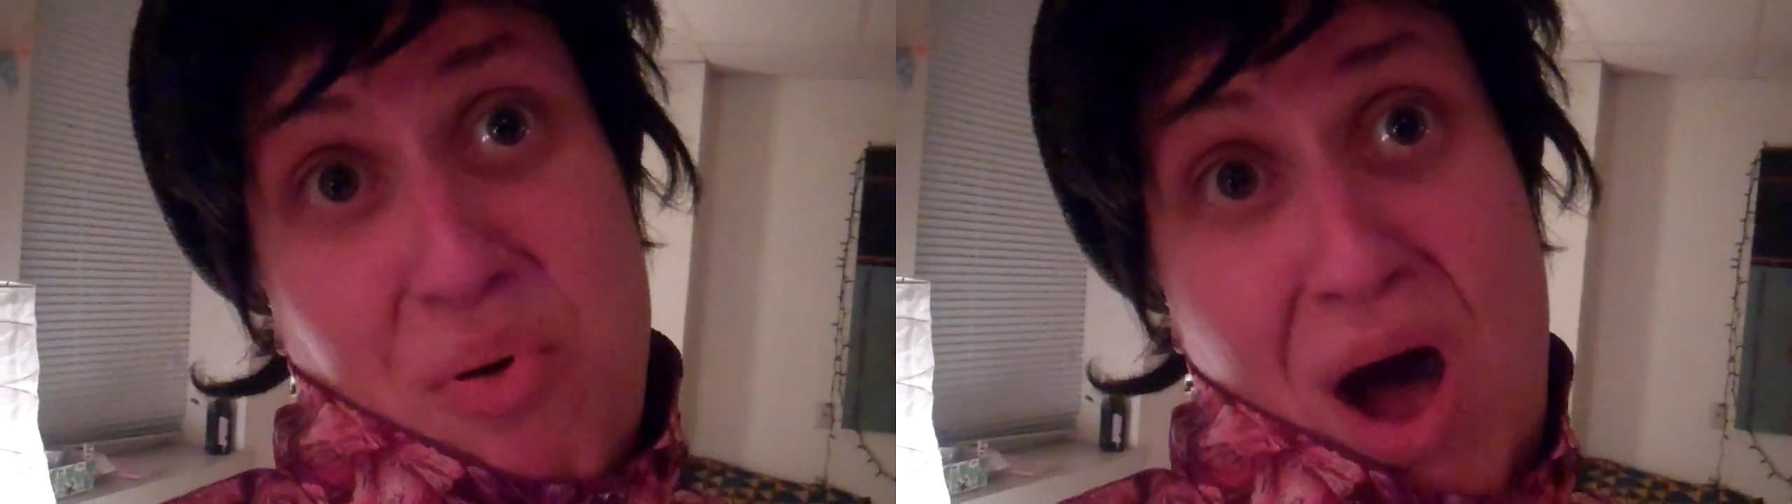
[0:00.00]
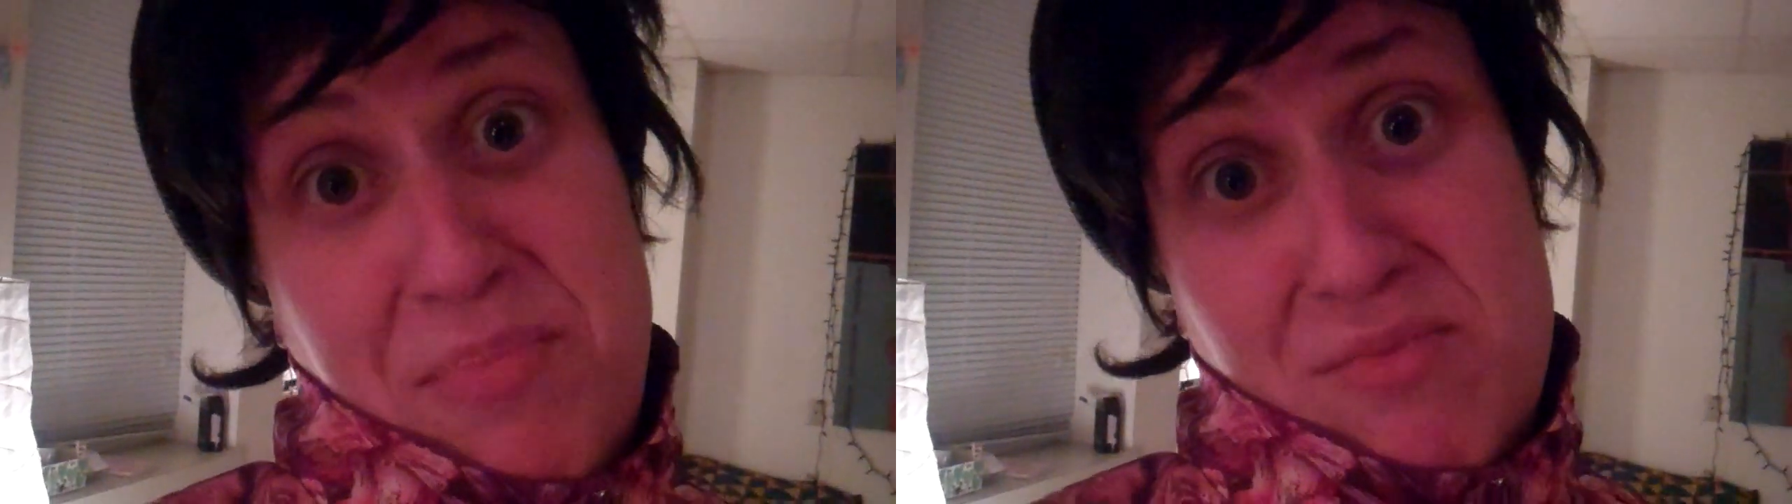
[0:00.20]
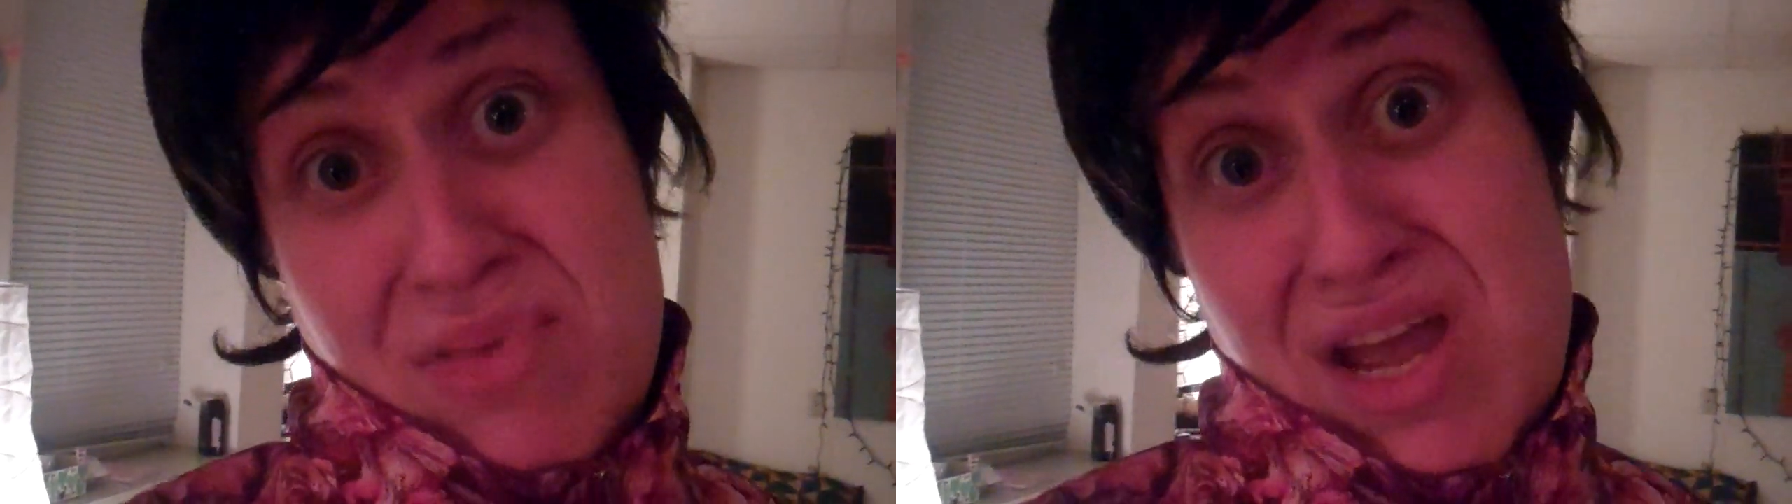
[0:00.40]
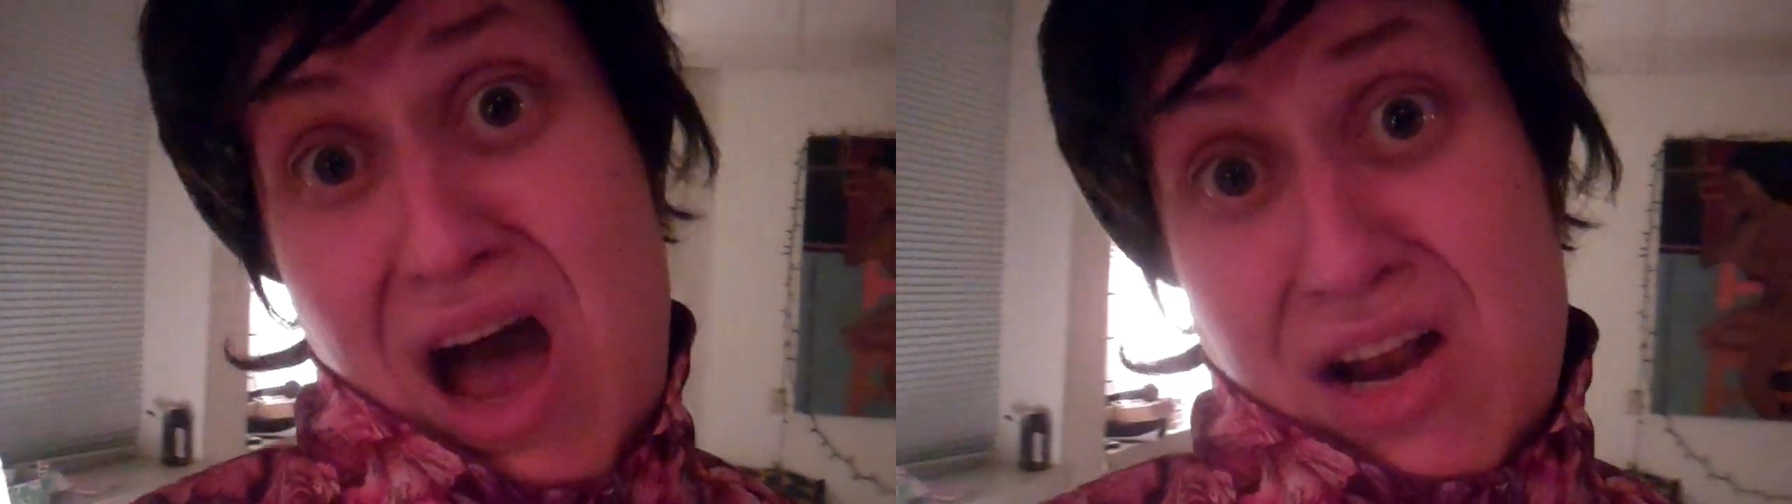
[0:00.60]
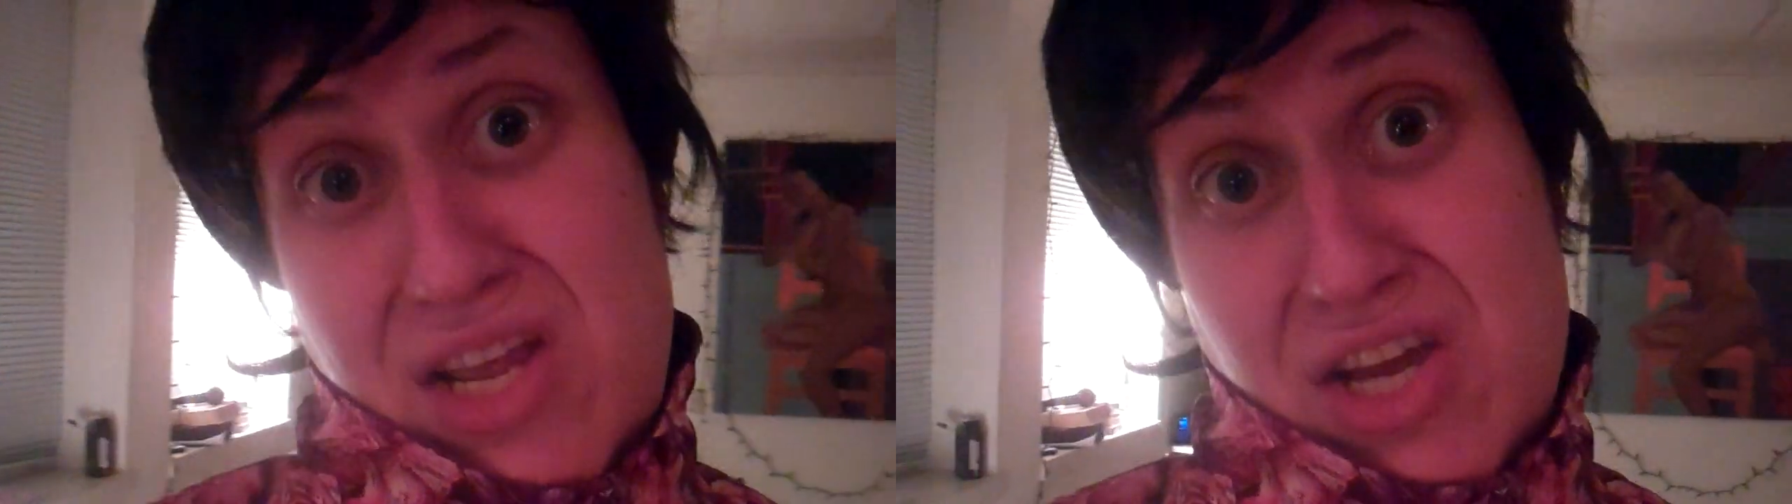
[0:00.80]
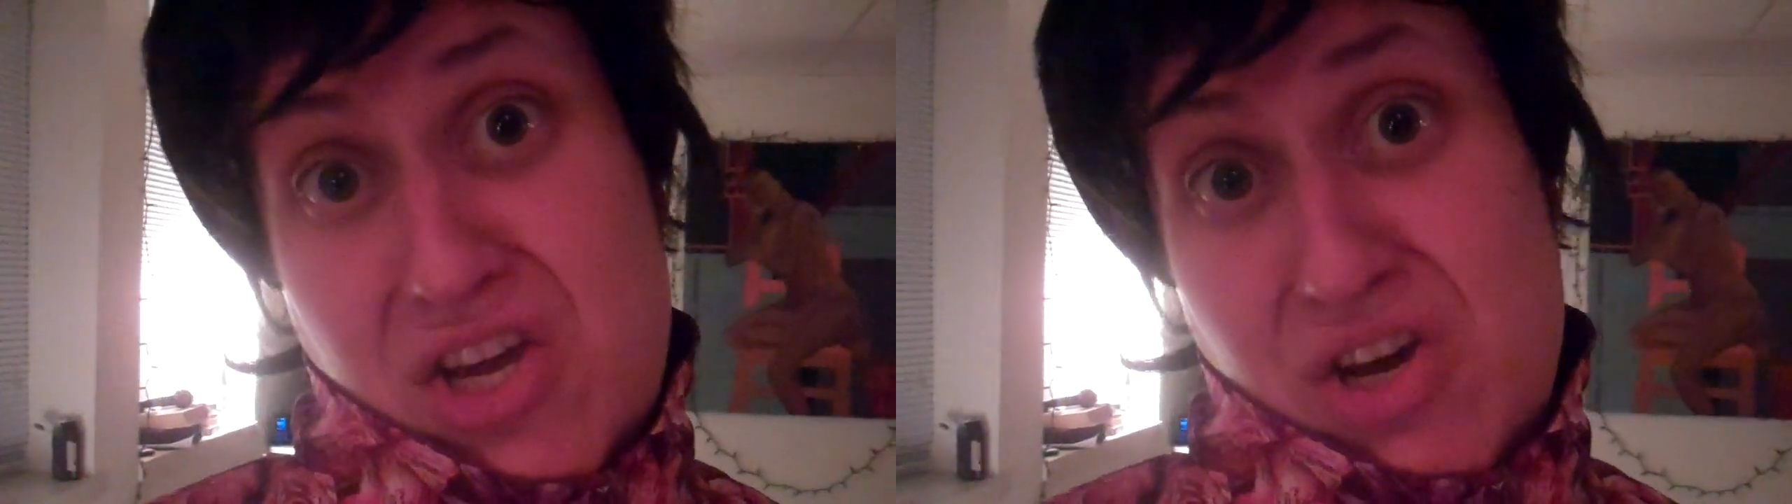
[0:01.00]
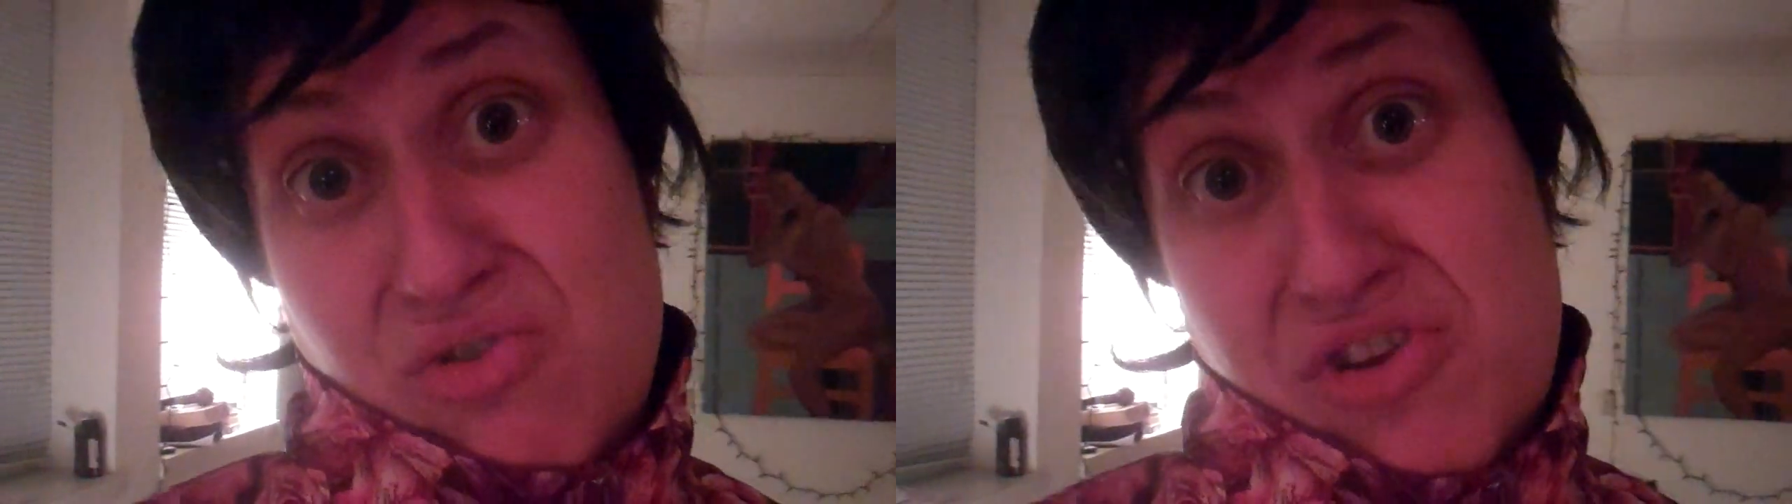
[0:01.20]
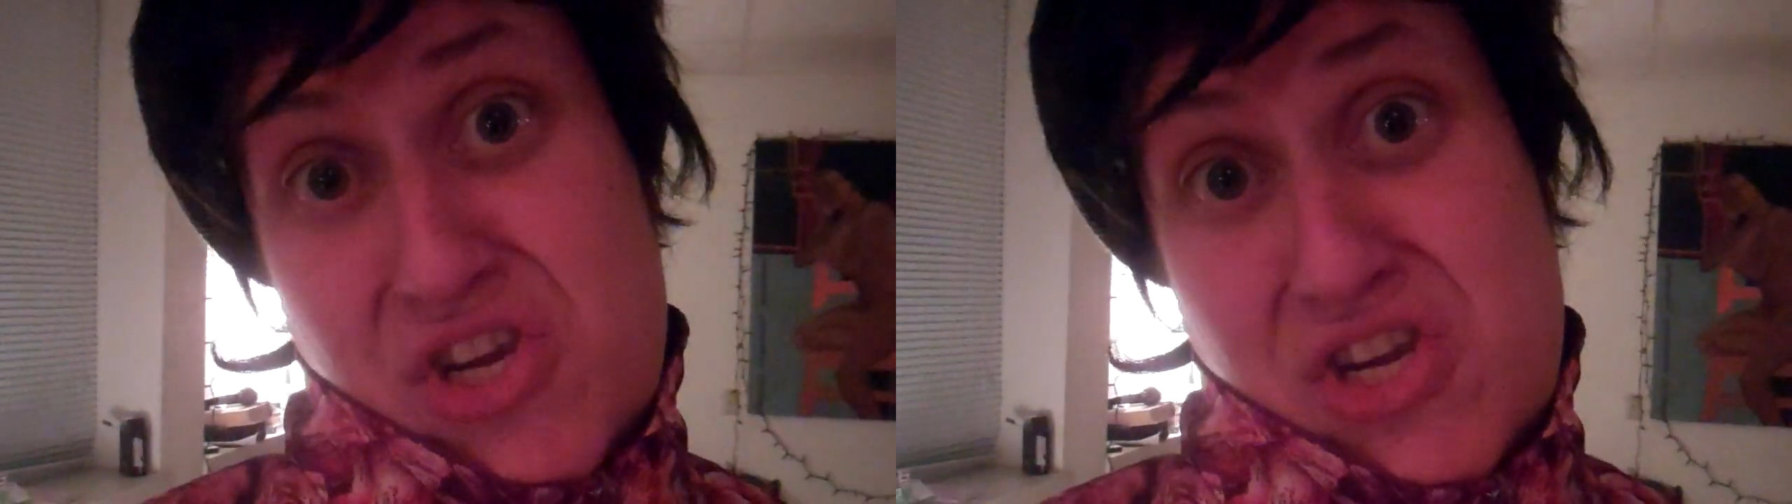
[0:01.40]
popping me out of your
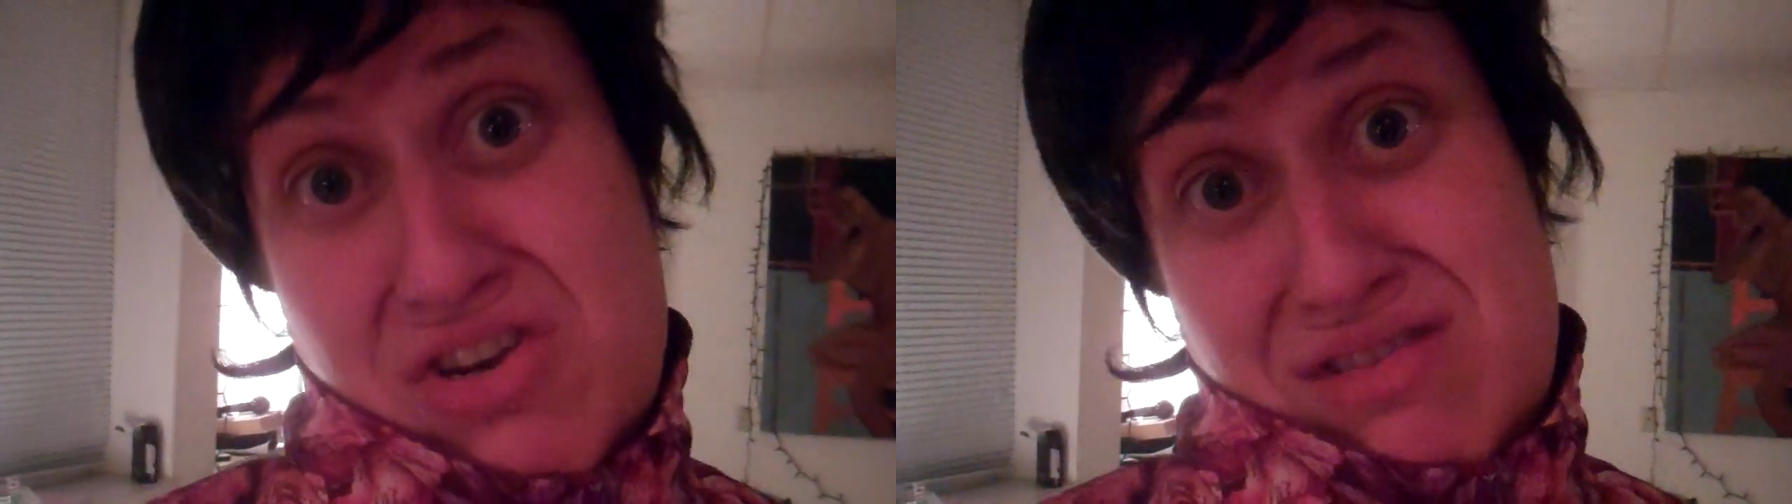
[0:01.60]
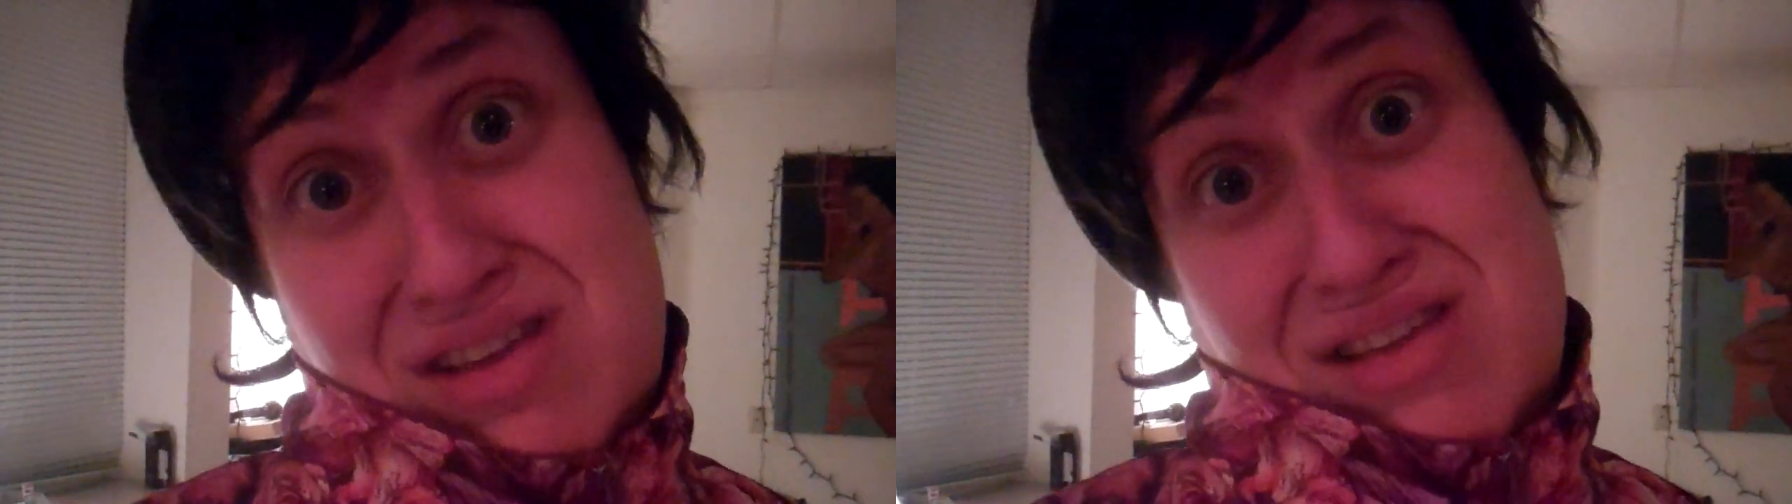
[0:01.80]
couch.